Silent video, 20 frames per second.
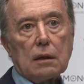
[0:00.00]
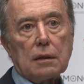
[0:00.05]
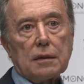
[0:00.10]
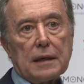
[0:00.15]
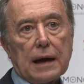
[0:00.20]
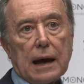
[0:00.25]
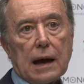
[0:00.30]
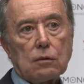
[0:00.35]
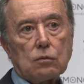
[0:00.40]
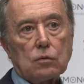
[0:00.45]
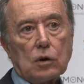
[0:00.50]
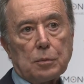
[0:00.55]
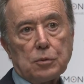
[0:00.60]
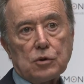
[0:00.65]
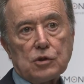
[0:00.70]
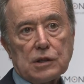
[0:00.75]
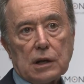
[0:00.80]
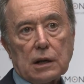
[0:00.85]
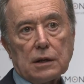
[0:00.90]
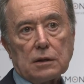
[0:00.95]
That
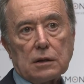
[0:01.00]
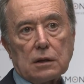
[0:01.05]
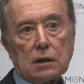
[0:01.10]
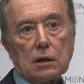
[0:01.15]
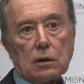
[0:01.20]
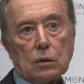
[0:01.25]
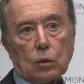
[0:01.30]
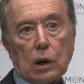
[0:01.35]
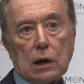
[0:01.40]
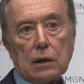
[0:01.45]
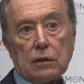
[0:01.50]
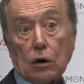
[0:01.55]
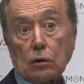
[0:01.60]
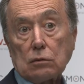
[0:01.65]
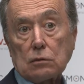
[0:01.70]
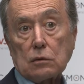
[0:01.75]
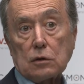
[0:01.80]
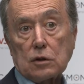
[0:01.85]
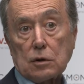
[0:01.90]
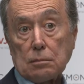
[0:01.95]
represent, in a way, the
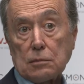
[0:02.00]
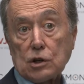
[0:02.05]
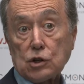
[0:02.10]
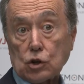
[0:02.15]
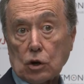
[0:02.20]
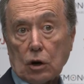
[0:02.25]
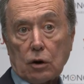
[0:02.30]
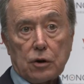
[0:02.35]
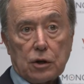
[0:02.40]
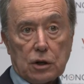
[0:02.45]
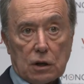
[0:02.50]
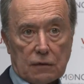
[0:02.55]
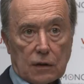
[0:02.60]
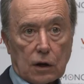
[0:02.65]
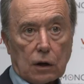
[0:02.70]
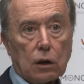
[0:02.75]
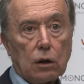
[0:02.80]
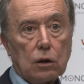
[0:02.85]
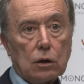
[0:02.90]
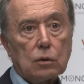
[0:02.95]
majority of
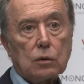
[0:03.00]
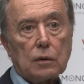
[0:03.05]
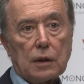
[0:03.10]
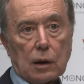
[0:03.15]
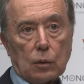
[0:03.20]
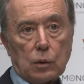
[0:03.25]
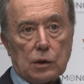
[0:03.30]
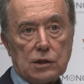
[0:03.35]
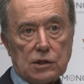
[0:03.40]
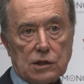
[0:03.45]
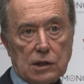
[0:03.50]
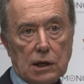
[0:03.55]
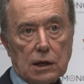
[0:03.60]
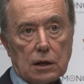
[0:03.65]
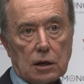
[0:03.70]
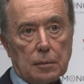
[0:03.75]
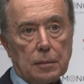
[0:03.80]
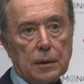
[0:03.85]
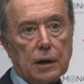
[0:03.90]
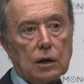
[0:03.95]
the clone that we see
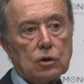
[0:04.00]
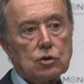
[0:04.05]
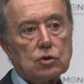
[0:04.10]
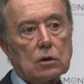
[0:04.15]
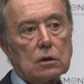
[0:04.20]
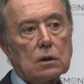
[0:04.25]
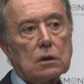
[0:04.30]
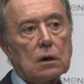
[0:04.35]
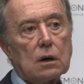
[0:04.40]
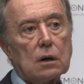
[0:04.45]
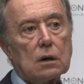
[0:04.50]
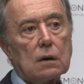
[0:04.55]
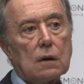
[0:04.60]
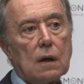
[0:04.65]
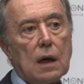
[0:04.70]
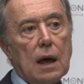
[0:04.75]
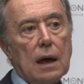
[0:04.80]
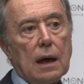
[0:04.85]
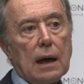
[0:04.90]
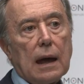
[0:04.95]
in a patient,
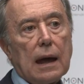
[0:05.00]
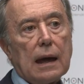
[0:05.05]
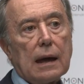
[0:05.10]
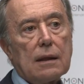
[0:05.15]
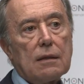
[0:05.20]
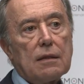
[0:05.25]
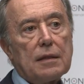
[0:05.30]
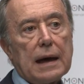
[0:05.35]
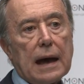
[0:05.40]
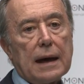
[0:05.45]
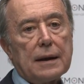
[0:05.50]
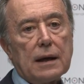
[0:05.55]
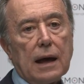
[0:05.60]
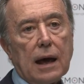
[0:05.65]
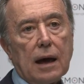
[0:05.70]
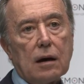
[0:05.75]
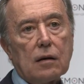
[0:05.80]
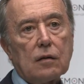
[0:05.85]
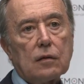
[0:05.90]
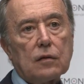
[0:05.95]
and that
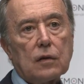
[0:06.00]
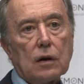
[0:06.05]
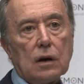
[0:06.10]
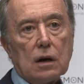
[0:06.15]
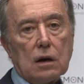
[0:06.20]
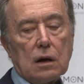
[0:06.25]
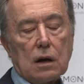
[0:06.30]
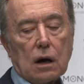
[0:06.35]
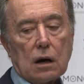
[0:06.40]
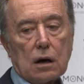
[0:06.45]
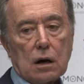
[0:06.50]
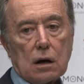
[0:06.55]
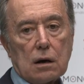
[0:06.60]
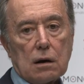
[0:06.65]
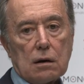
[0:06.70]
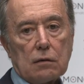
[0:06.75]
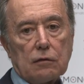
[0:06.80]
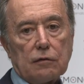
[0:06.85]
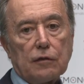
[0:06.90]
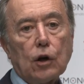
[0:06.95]
have
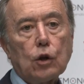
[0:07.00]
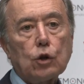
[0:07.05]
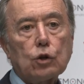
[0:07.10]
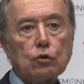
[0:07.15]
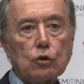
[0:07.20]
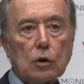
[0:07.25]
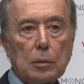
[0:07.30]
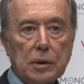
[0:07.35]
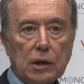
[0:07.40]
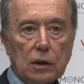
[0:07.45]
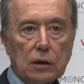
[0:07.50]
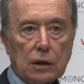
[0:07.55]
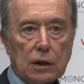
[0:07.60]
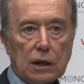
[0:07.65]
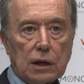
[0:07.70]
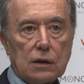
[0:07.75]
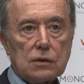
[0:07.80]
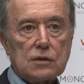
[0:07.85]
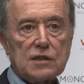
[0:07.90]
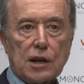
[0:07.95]

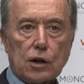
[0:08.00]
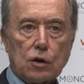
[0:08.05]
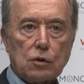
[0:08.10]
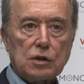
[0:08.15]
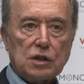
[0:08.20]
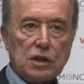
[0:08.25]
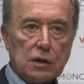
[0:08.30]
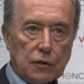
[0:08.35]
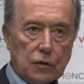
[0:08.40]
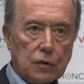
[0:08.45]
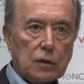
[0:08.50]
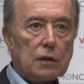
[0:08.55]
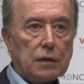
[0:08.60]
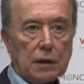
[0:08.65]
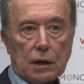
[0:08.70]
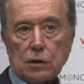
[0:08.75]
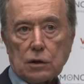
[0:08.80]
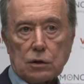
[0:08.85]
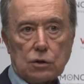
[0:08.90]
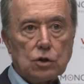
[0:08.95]
vulnerabilities that are different
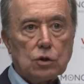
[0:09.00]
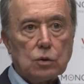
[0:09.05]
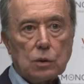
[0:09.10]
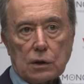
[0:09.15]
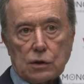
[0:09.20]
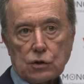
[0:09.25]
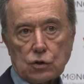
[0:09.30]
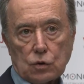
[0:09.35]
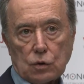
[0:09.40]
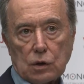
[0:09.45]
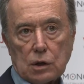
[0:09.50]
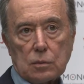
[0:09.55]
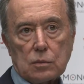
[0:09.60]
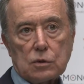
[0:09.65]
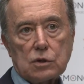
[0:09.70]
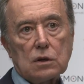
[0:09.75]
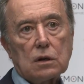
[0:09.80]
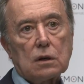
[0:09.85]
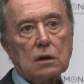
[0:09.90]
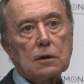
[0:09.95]
than the two
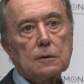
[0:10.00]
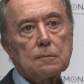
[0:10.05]
extremes.